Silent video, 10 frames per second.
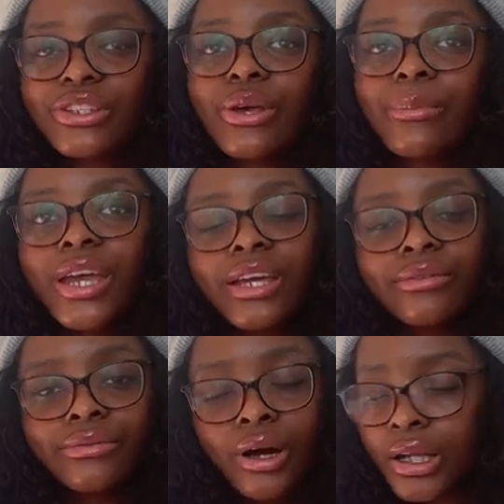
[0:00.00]
So make it
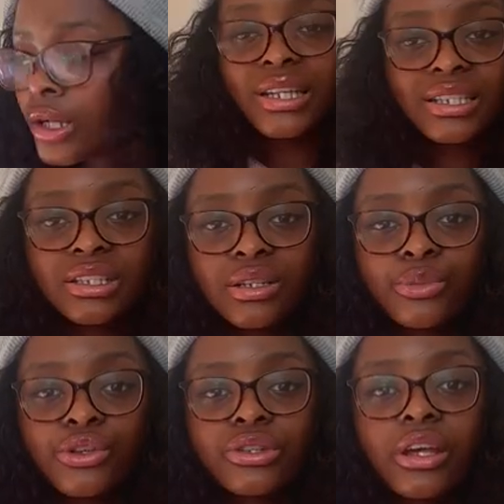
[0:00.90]
fun, listen to
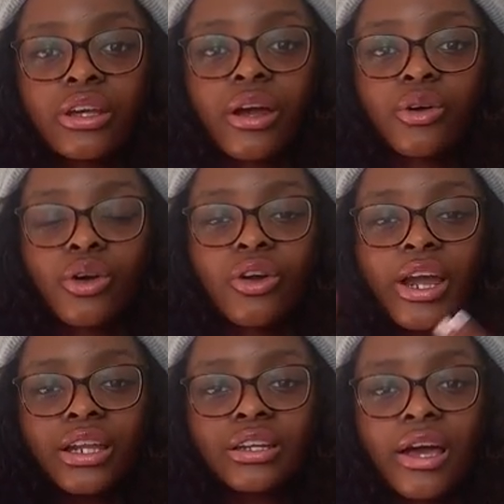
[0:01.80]
music,
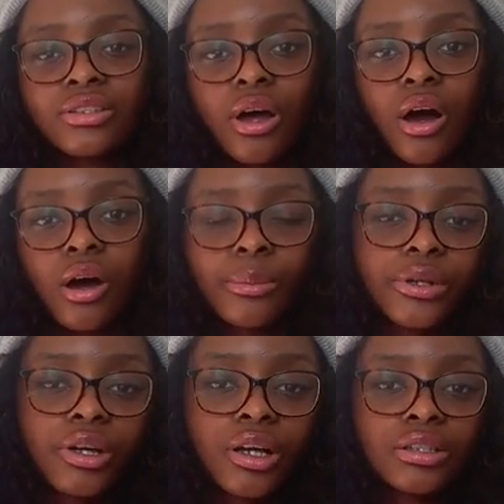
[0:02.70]
create a nice
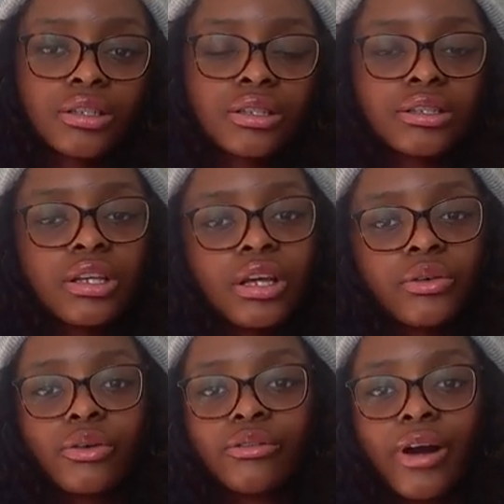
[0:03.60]
ambiance
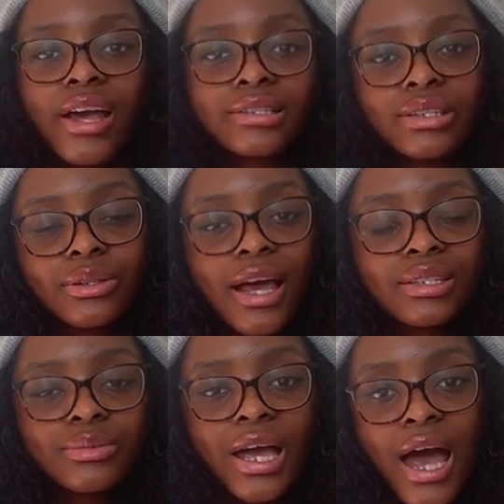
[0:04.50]
to your writing, light
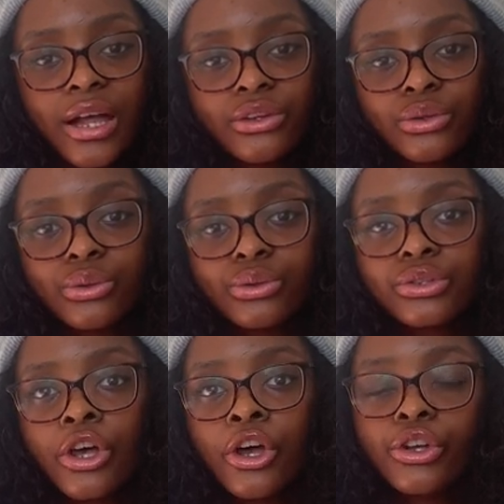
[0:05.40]
some
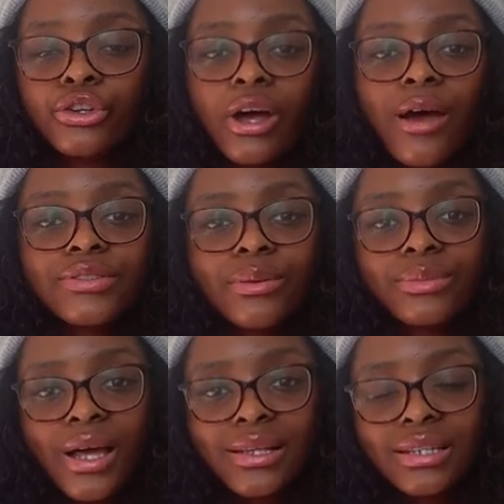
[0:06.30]
candles, you know, have some
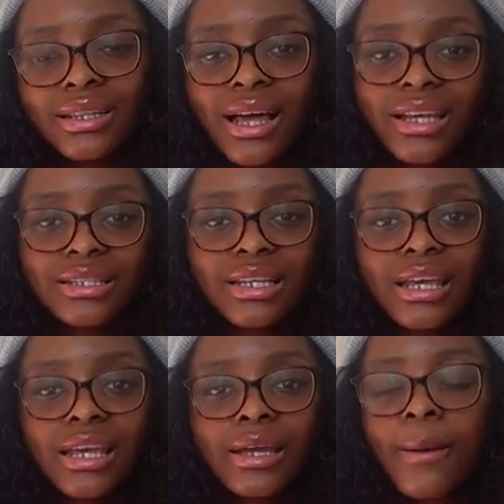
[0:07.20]
nice
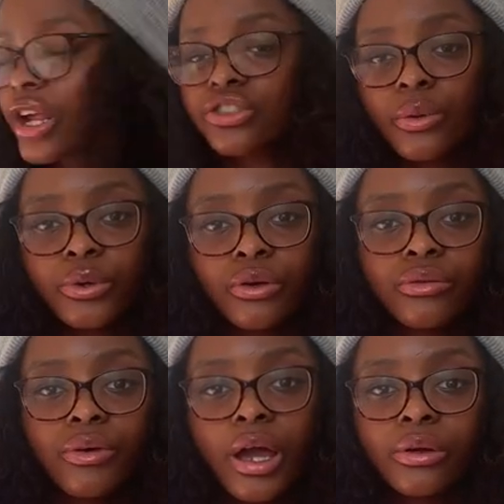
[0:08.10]
lighting, change up your
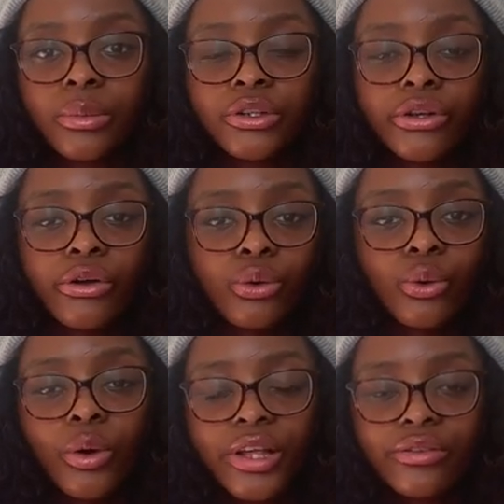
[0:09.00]
environment. Don't
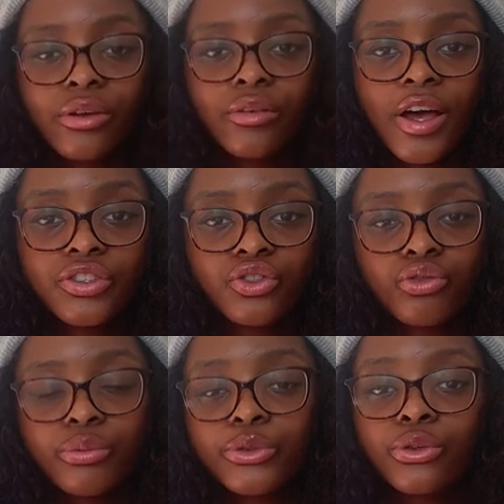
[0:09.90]
always, if you write in your
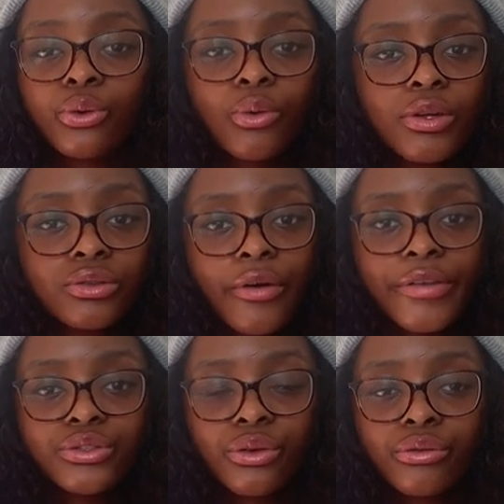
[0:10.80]
room, don't always
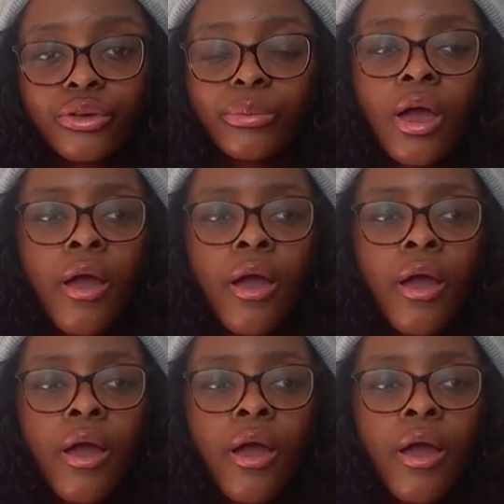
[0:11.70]
write in your room.